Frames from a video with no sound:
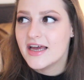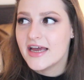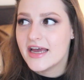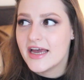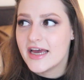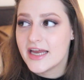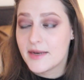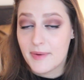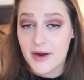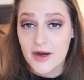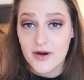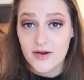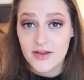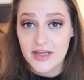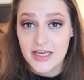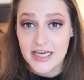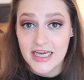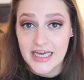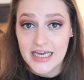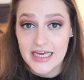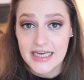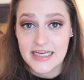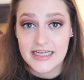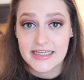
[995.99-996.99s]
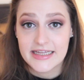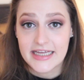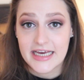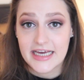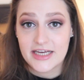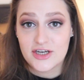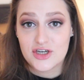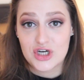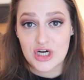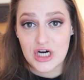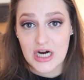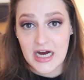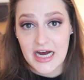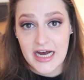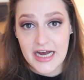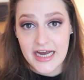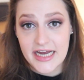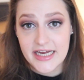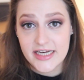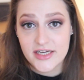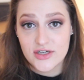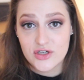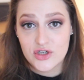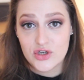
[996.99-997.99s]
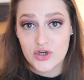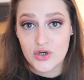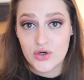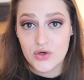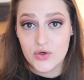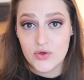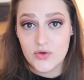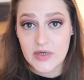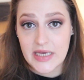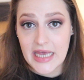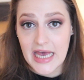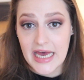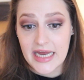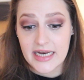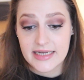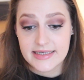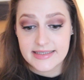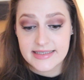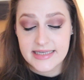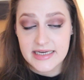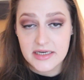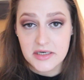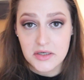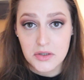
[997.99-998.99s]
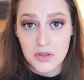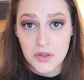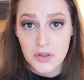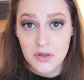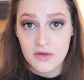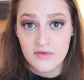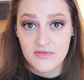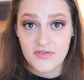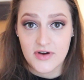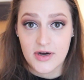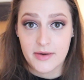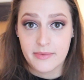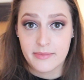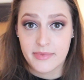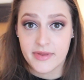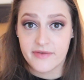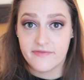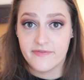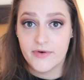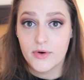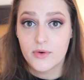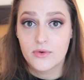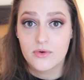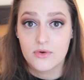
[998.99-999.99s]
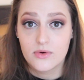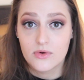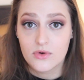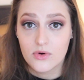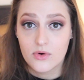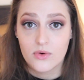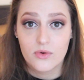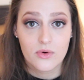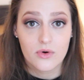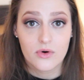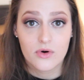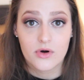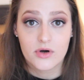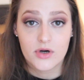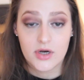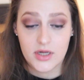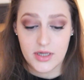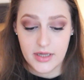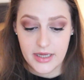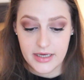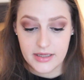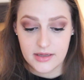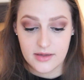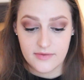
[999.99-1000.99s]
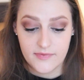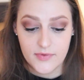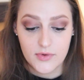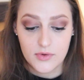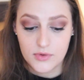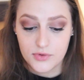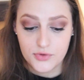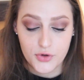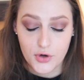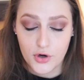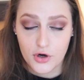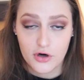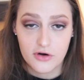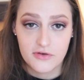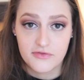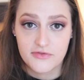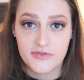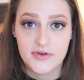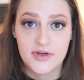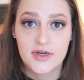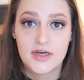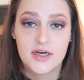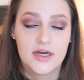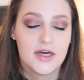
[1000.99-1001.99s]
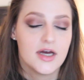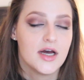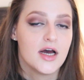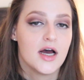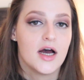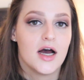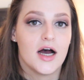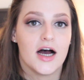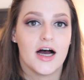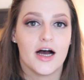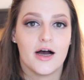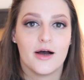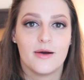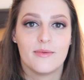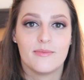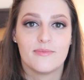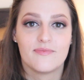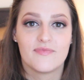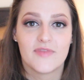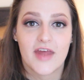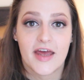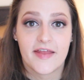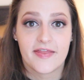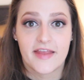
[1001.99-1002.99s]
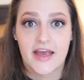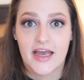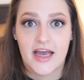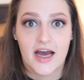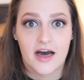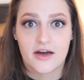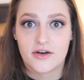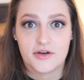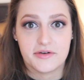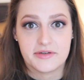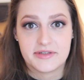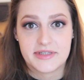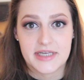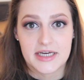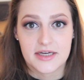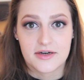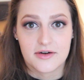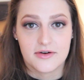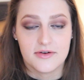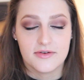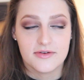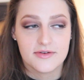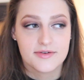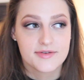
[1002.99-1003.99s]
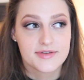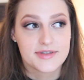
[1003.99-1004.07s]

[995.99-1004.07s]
And apparently they tried to get a signal from the vocal cord, like the vocal nerve, and they got no signal.